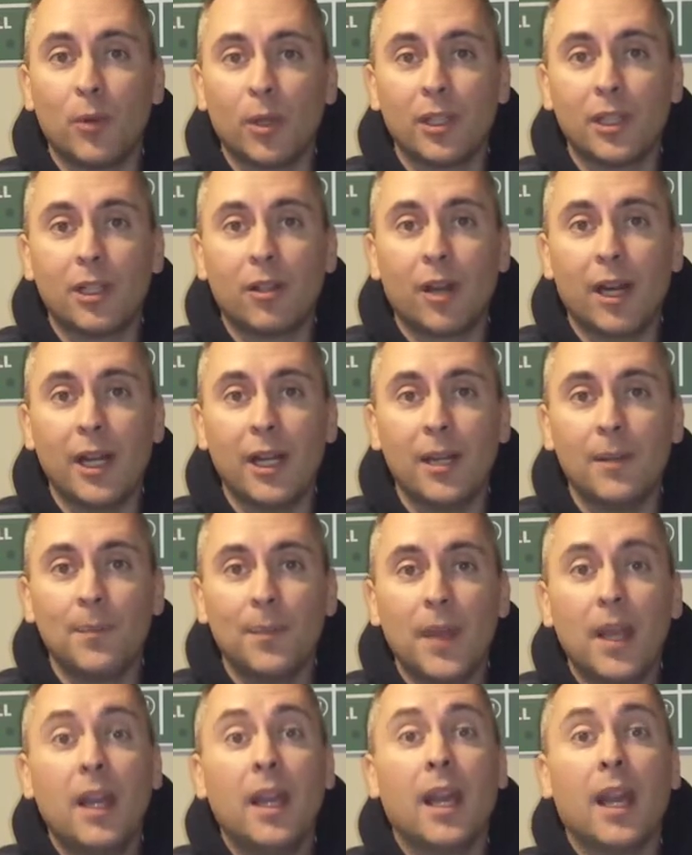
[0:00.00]
really great,
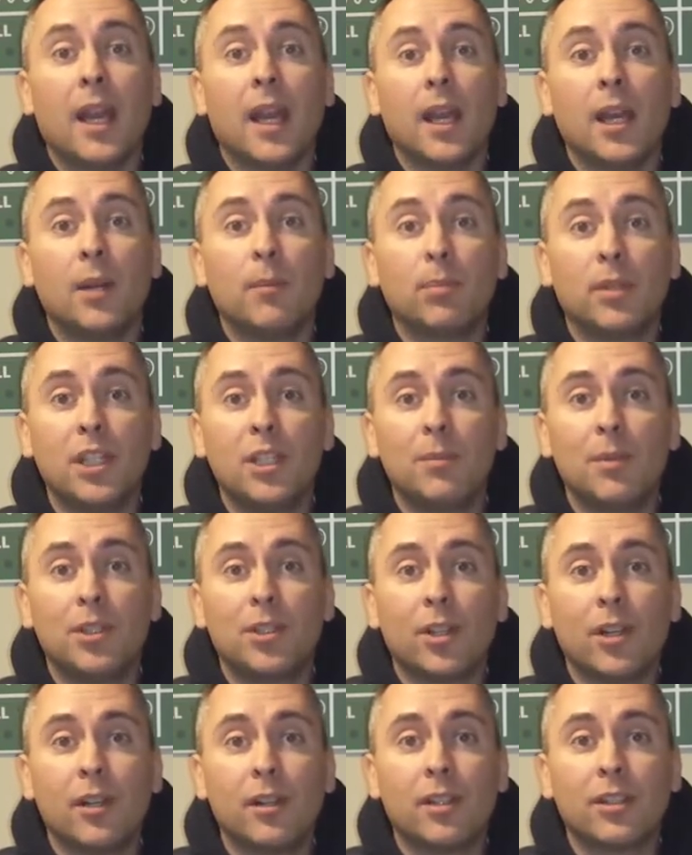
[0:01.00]
and please be
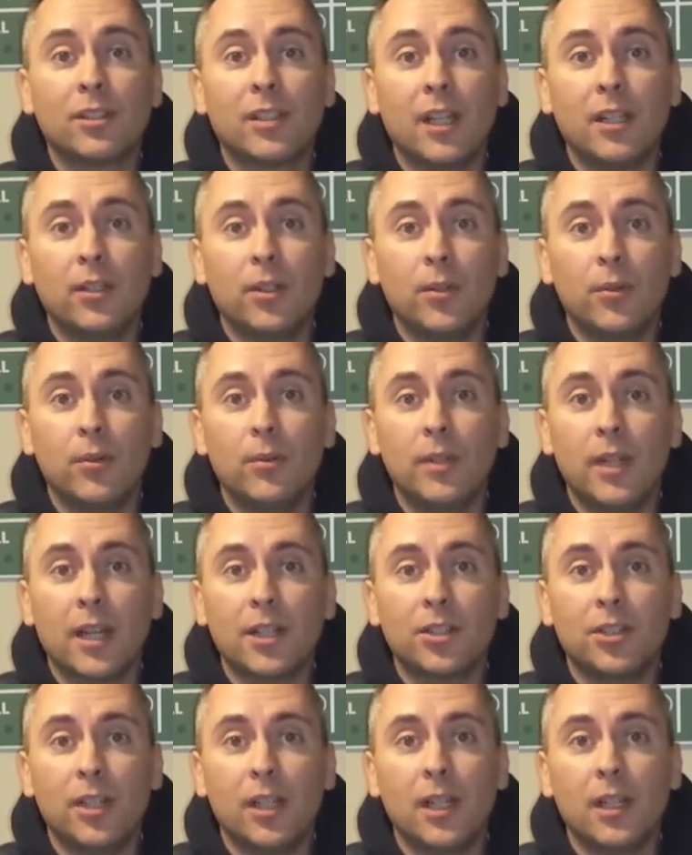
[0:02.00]
sure to stay tuned
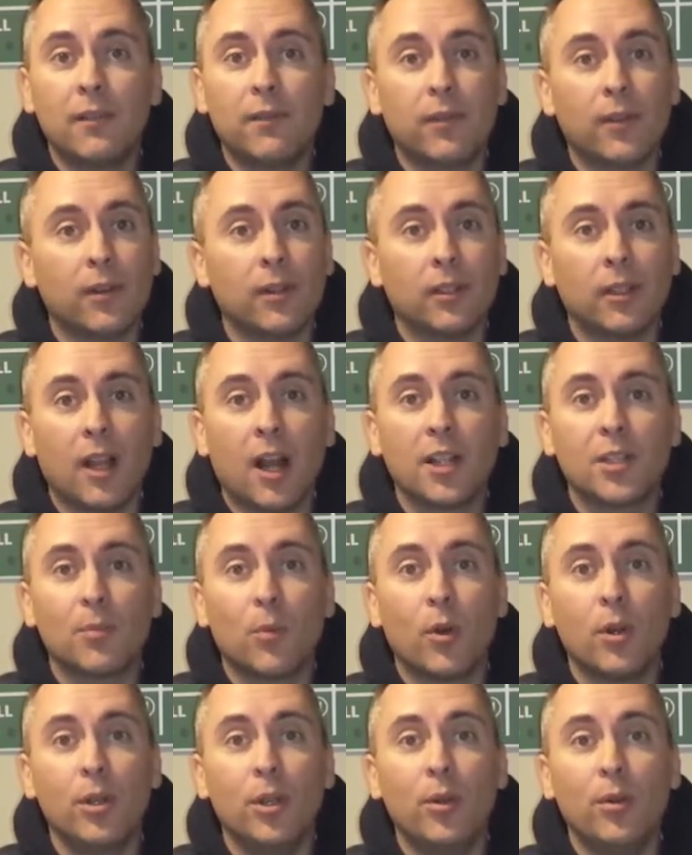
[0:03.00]
next year for lots
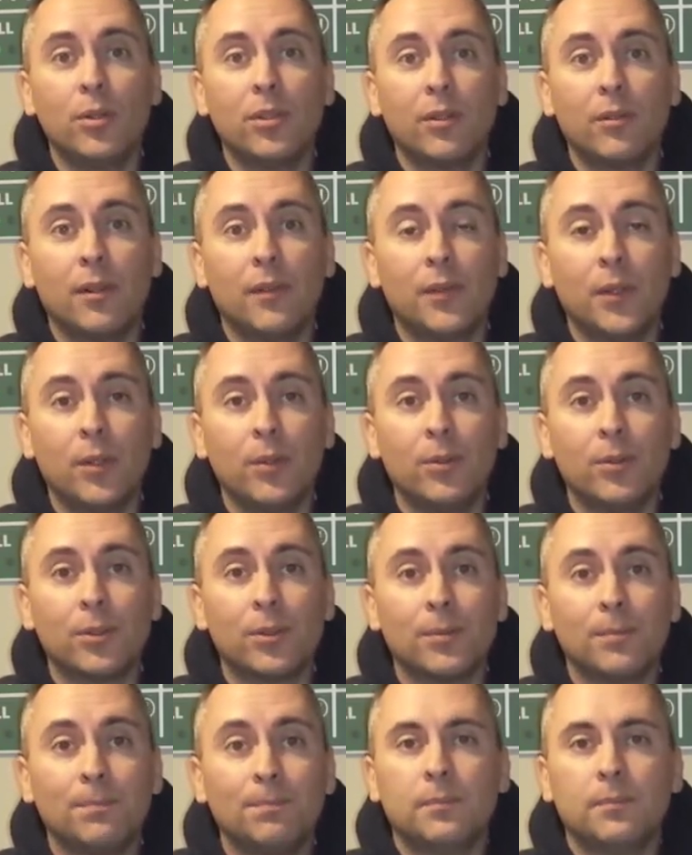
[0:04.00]
more news and
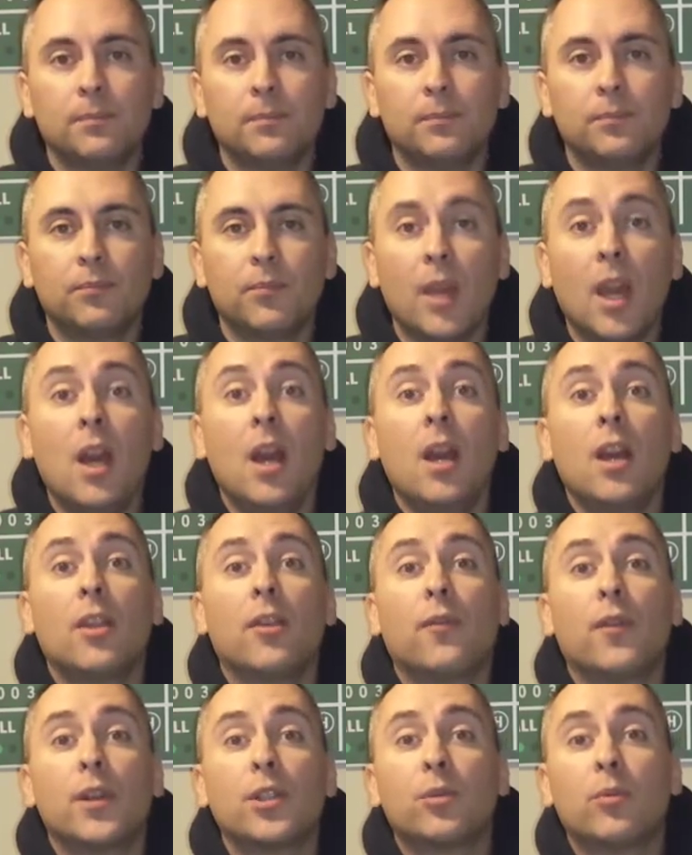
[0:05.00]
reviews.
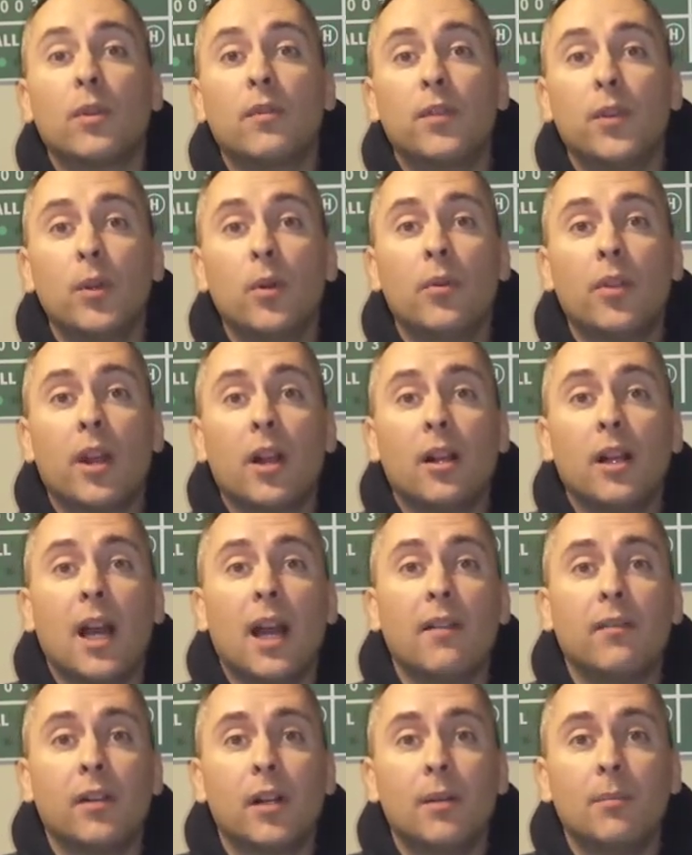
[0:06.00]
The first review that I'll
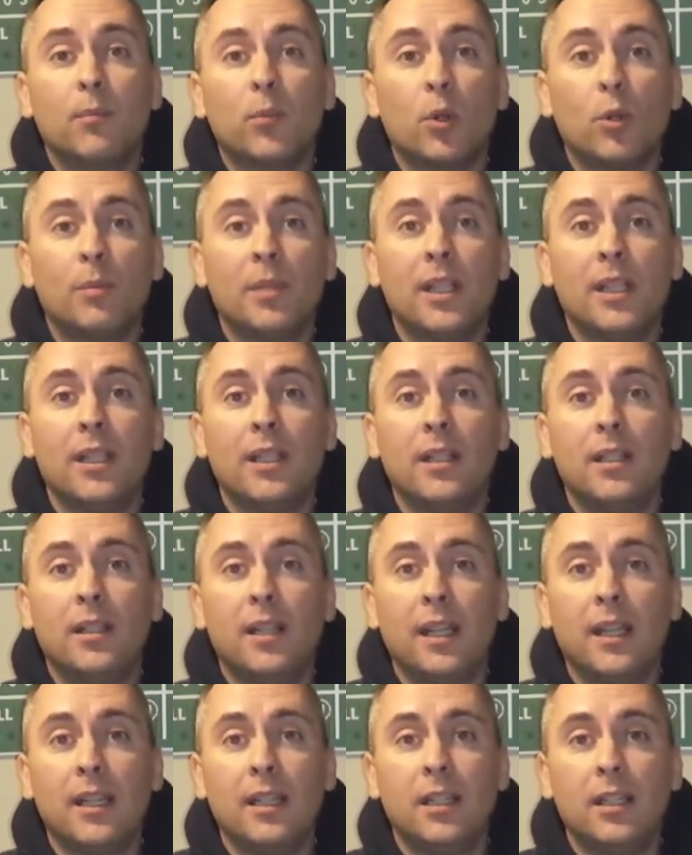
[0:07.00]
have up will be
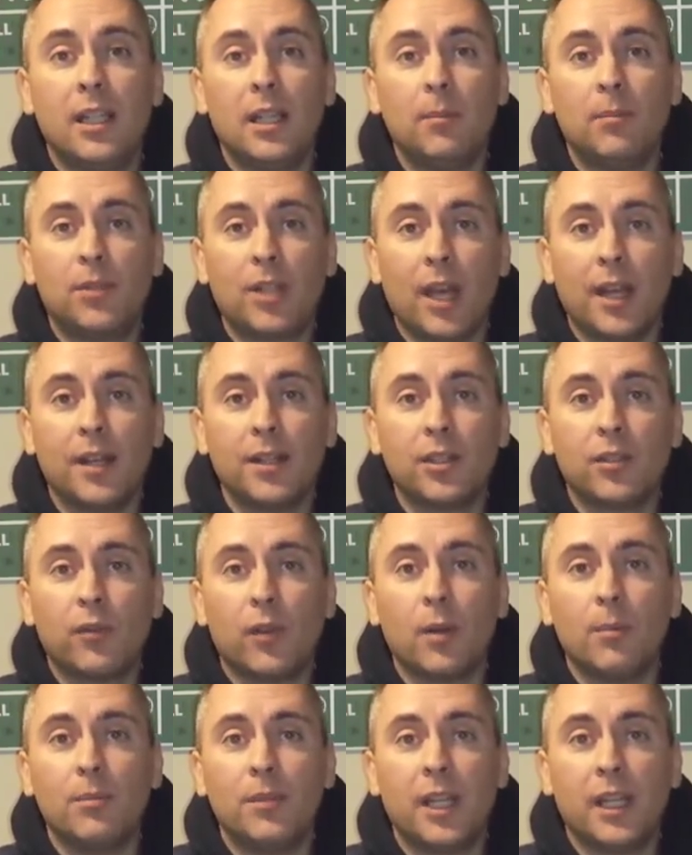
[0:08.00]
Diggin Deep Tennis
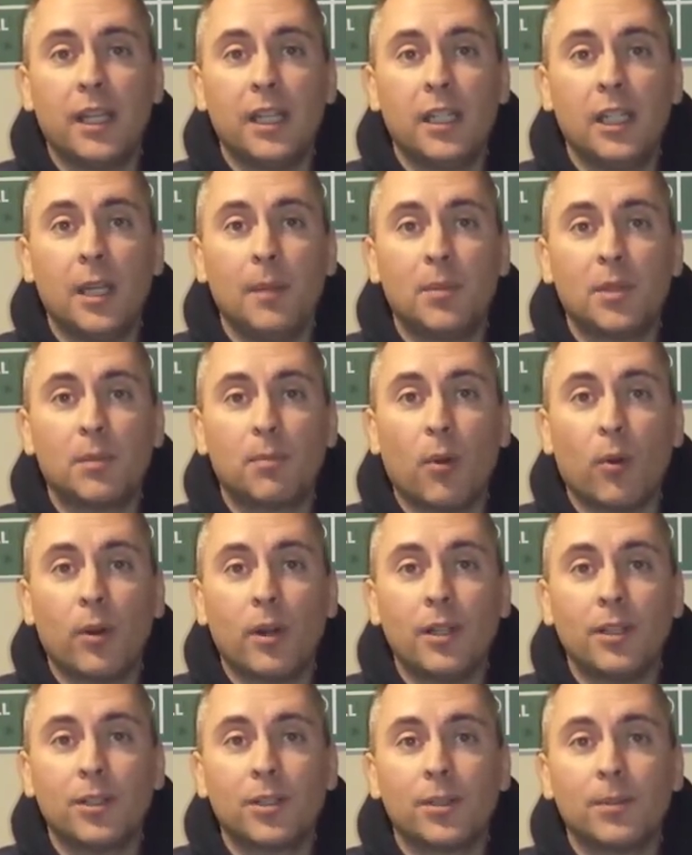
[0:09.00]
from Diggin Deep
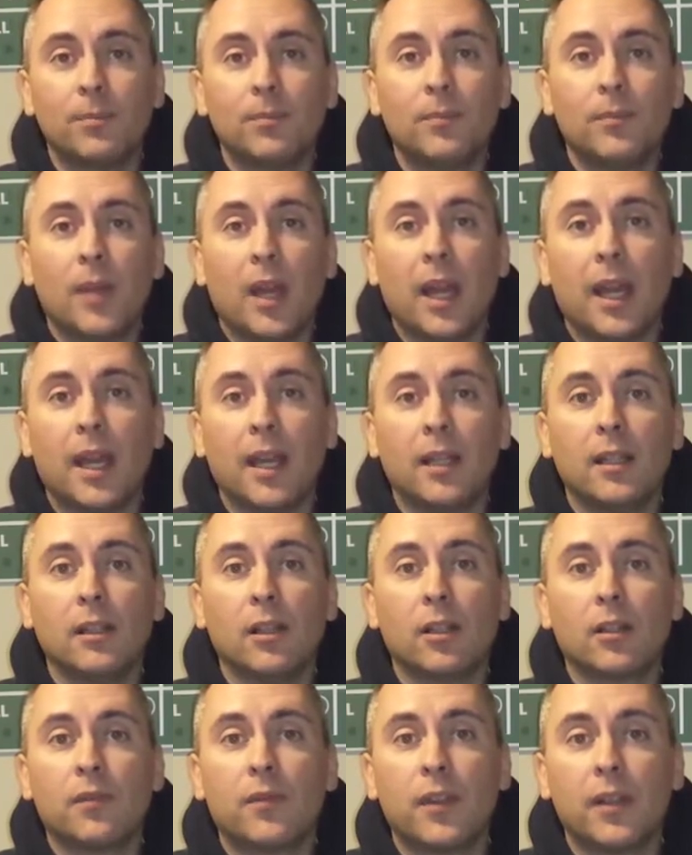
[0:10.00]
Sports and
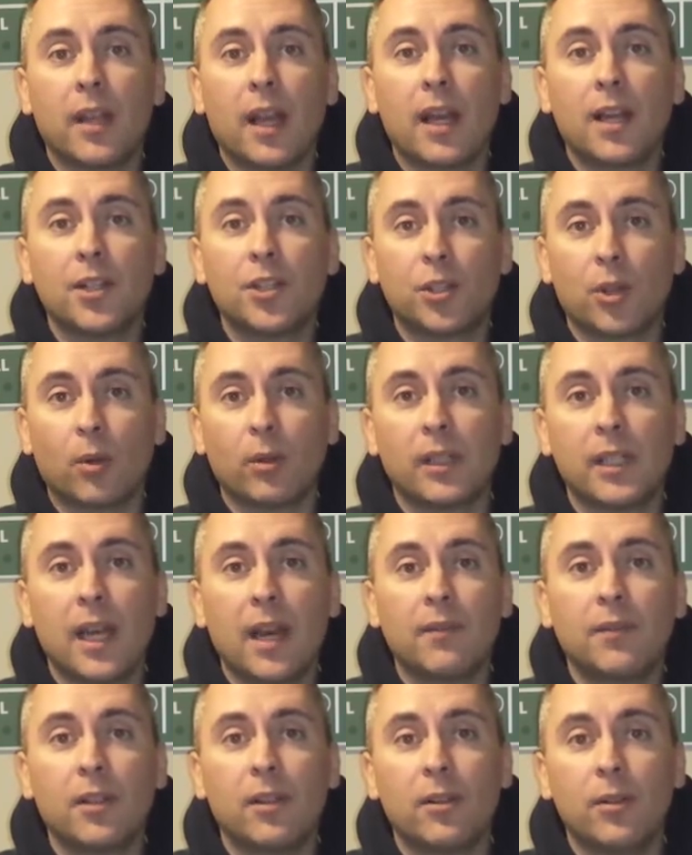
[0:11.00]
look for that shortly
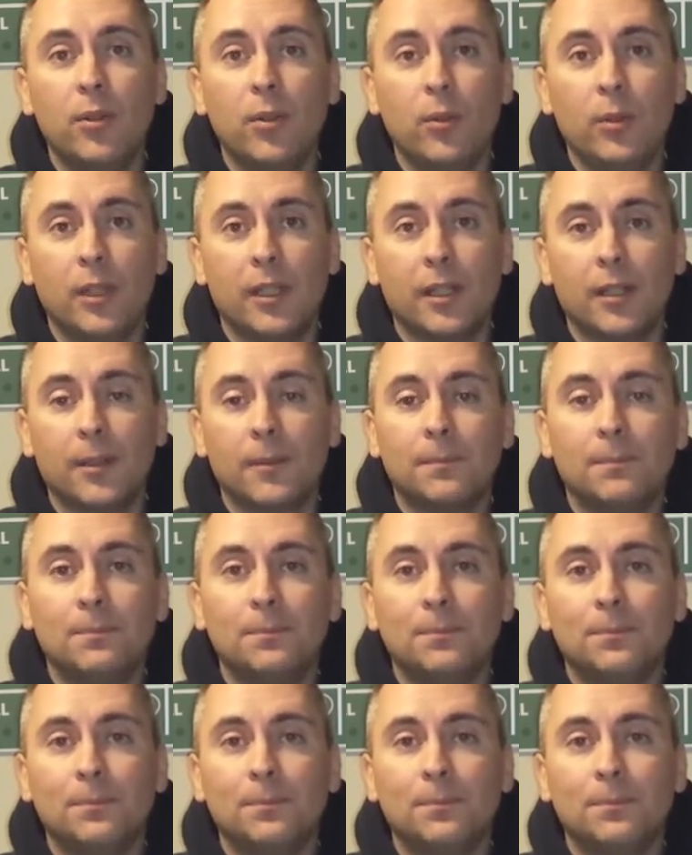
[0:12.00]
after the new year.